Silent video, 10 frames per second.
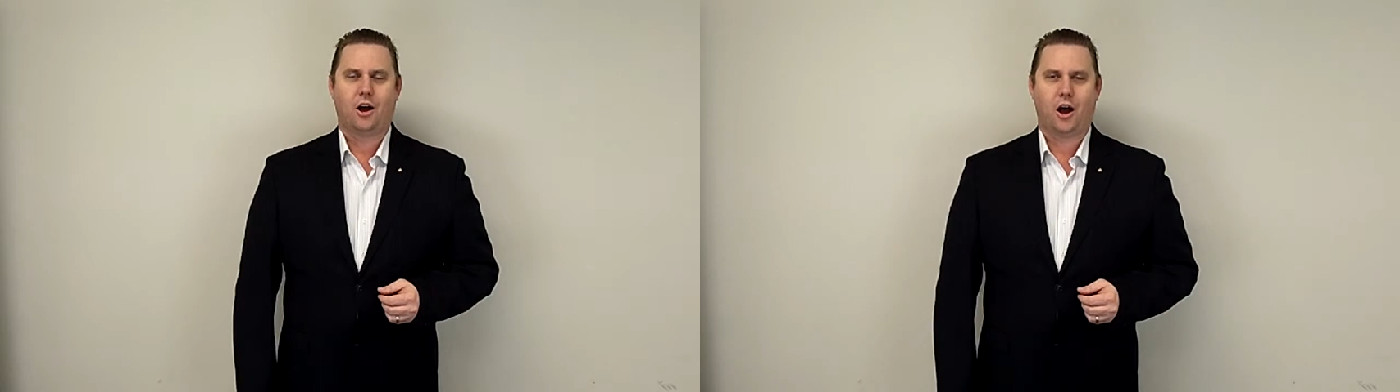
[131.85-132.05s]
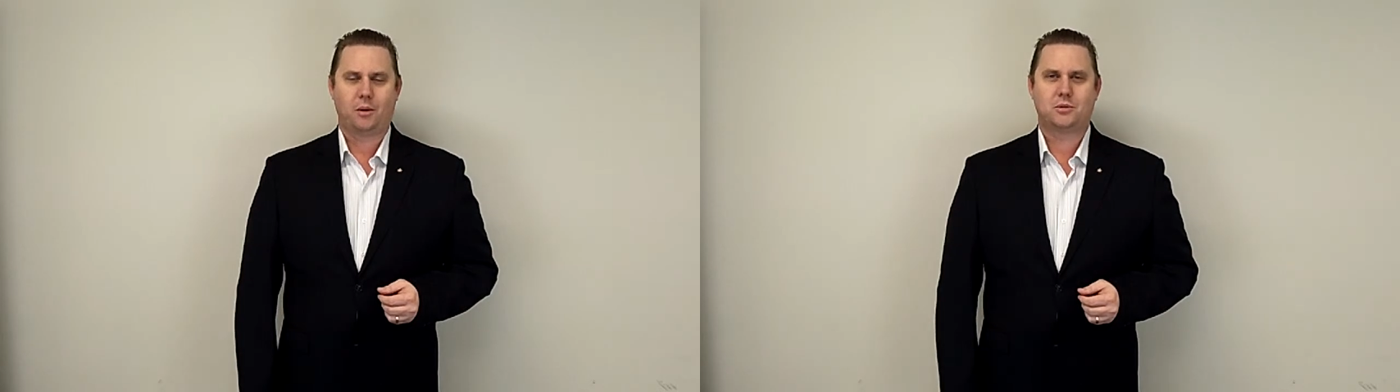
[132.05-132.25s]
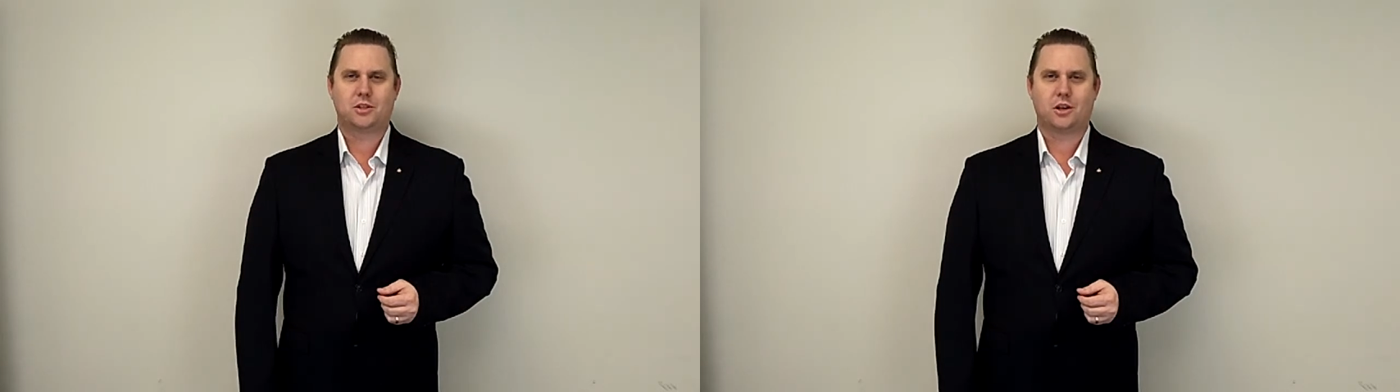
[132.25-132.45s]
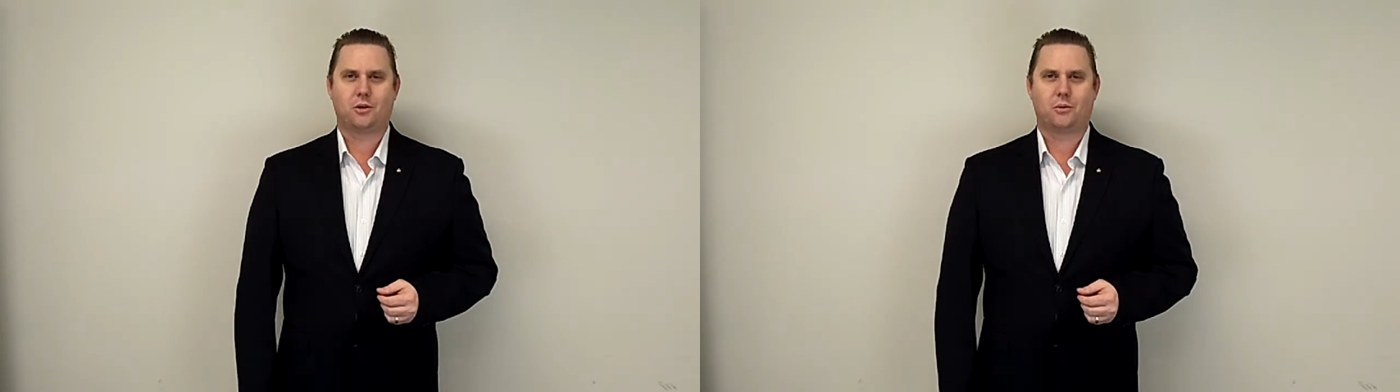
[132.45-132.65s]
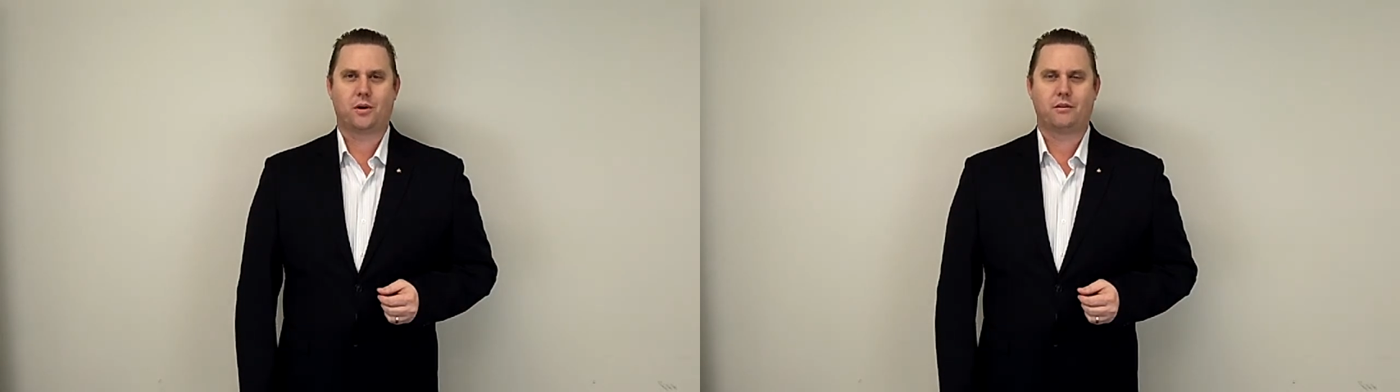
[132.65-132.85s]
I hope to see
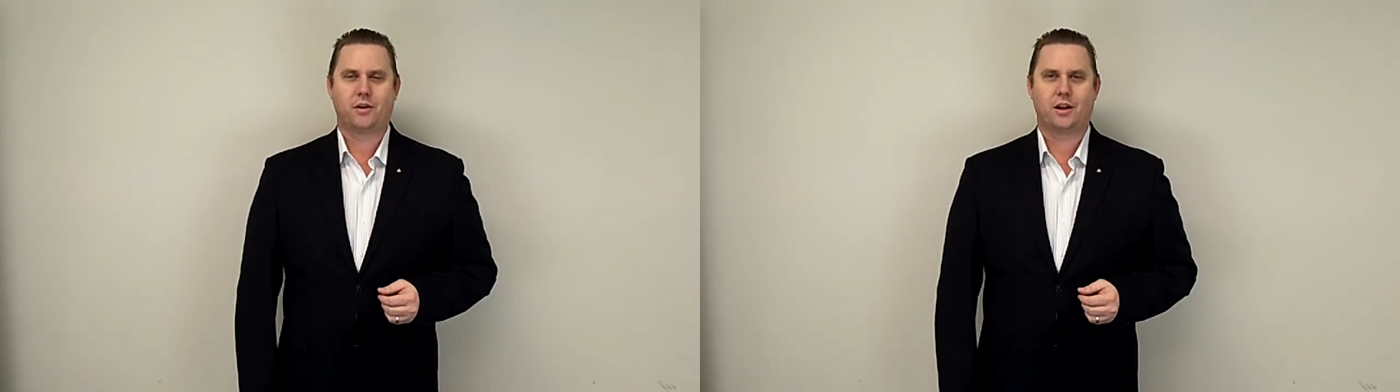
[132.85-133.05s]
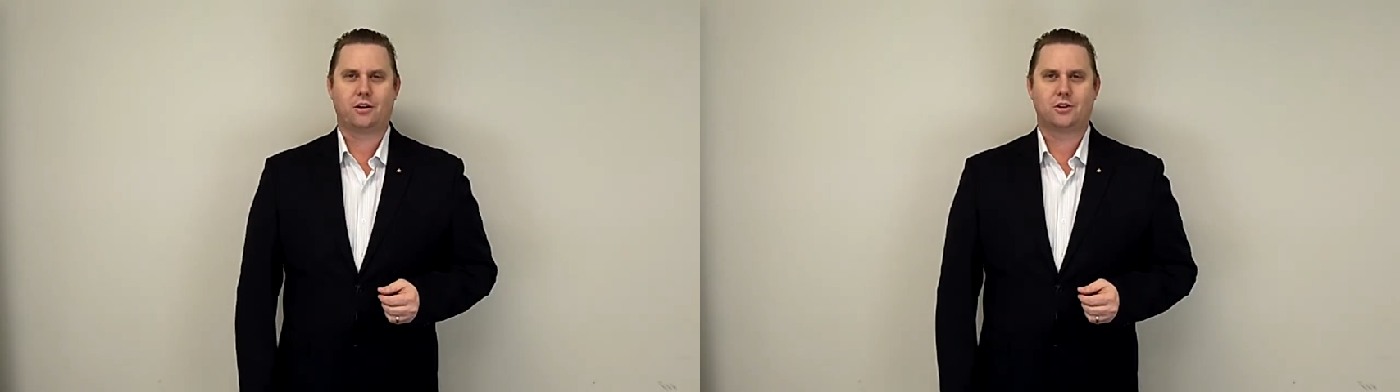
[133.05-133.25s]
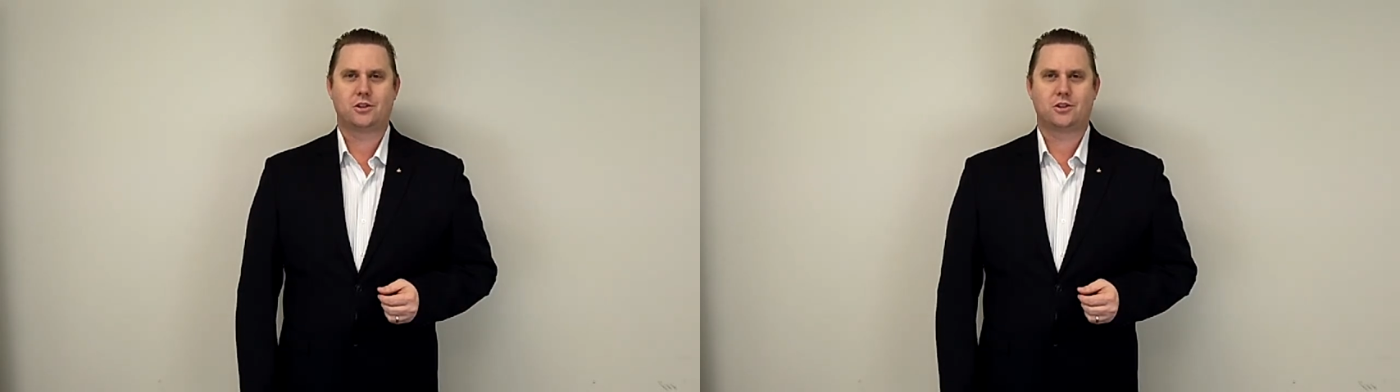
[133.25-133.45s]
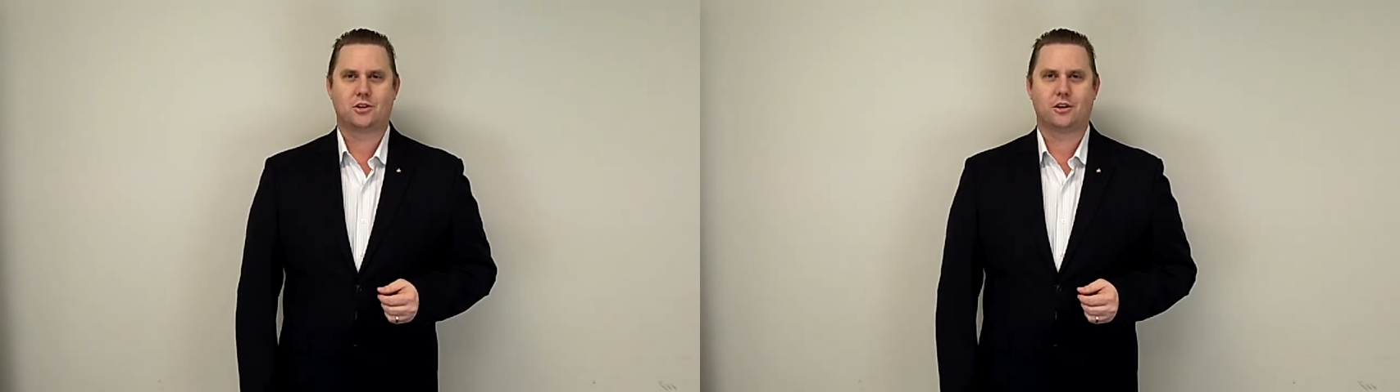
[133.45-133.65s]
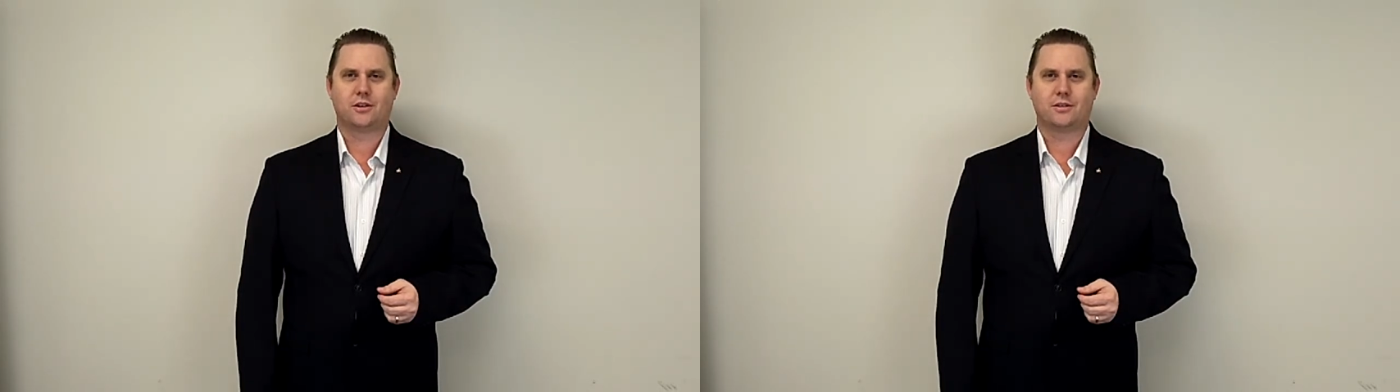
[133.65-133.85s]
you at one of our lodges
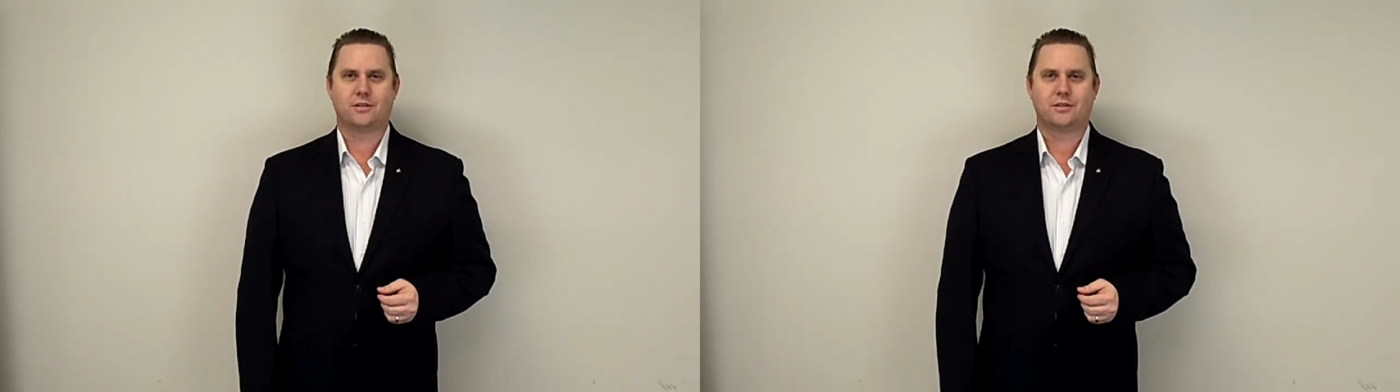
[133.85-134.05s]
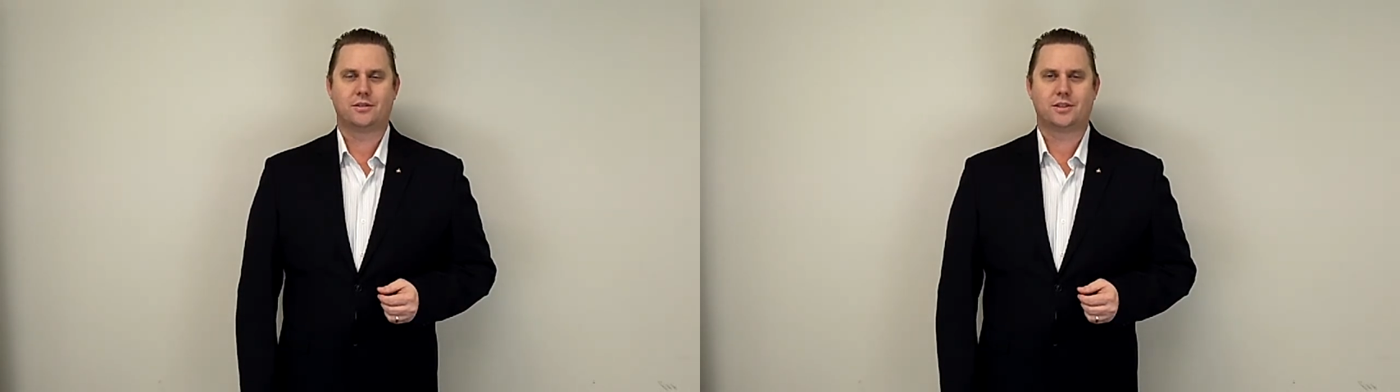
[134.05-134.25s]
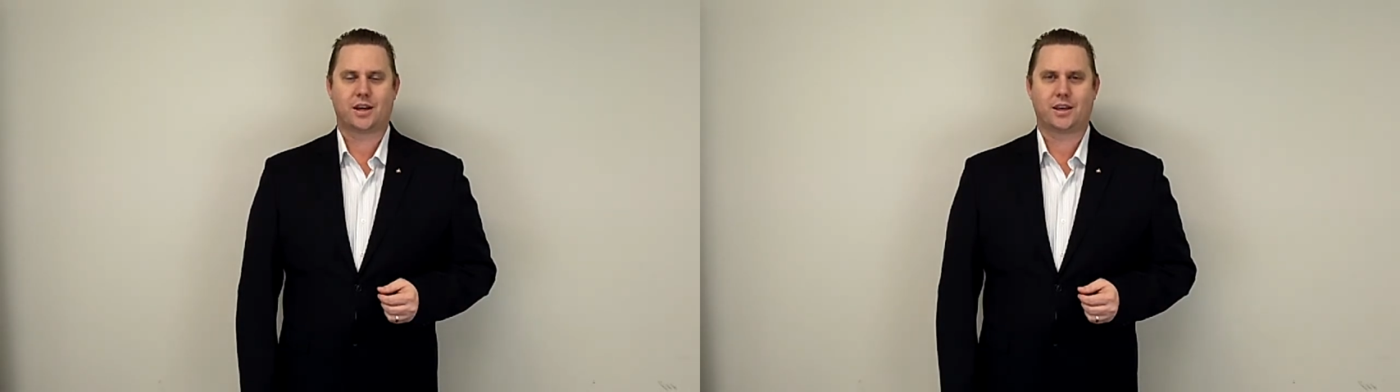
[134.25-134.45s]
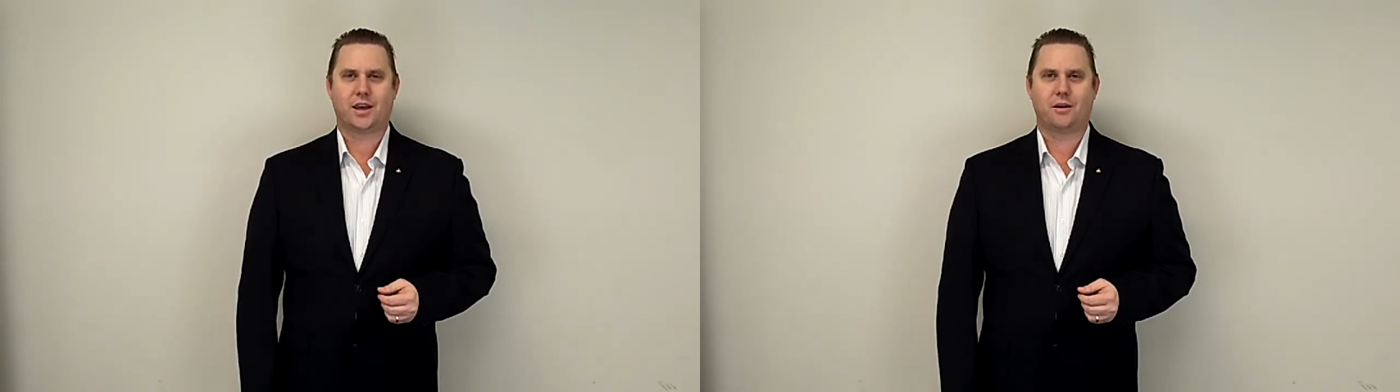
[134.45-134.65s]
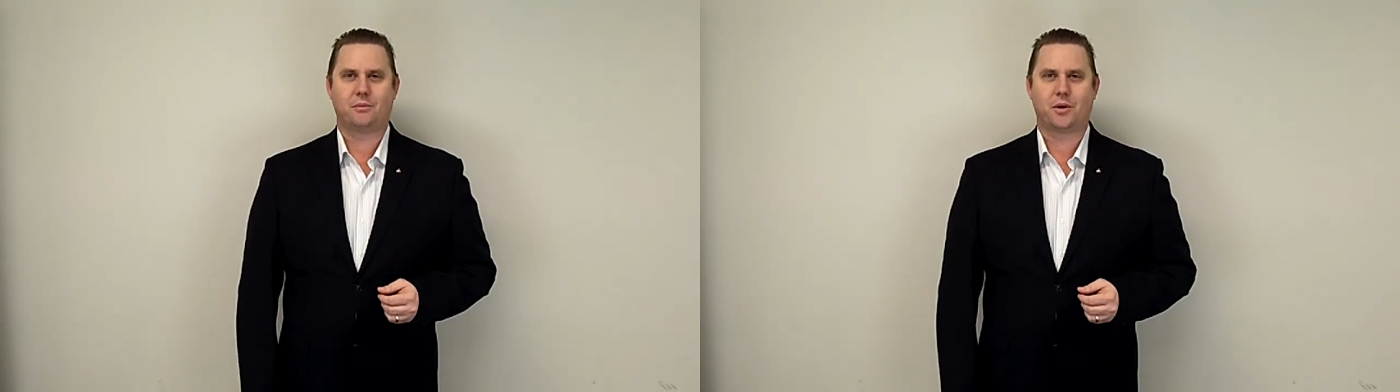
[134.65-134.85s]
soon. Take
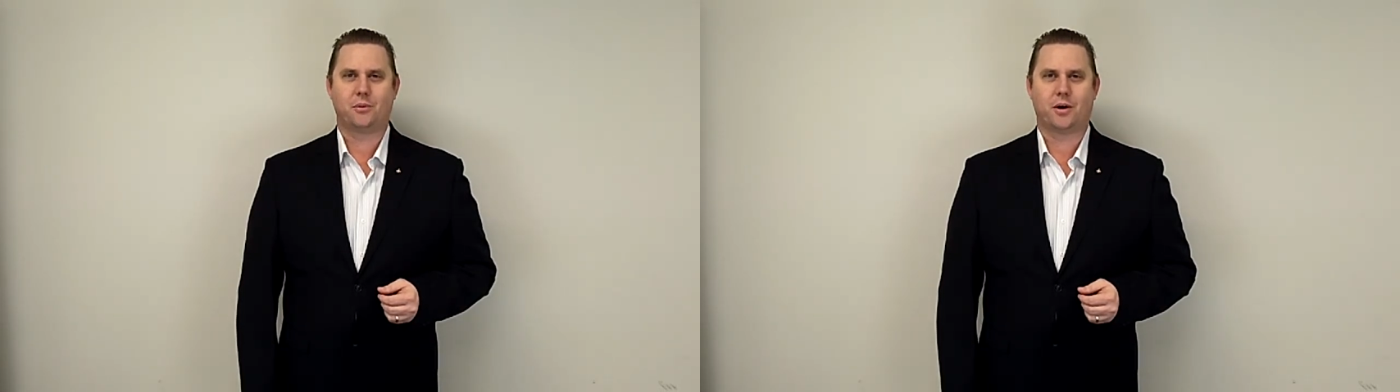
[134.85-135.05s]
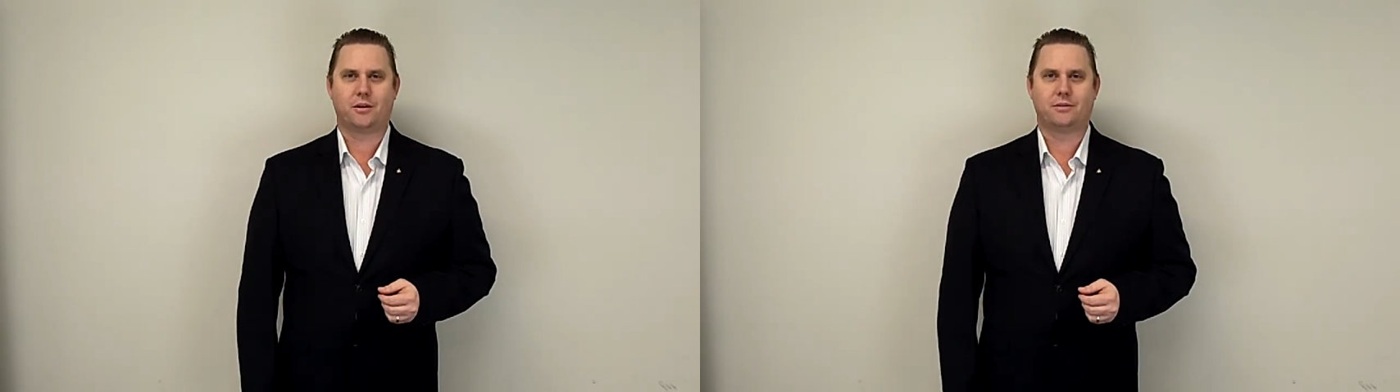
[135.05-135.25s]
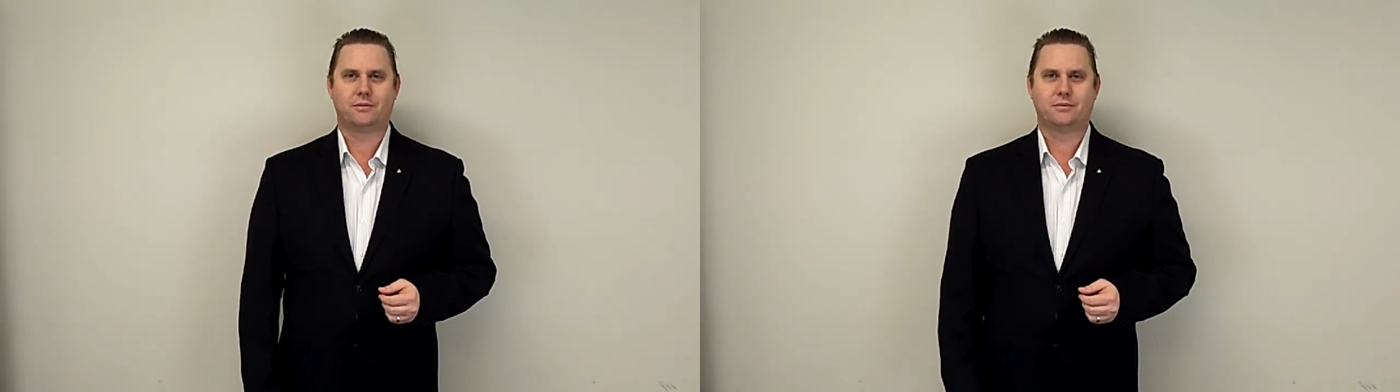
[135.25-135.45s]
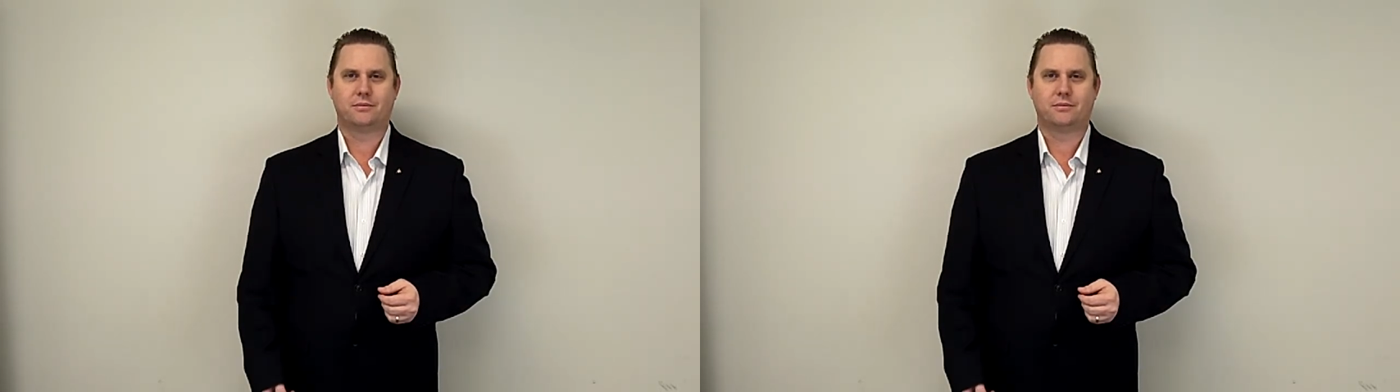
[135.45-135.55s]
care and be well.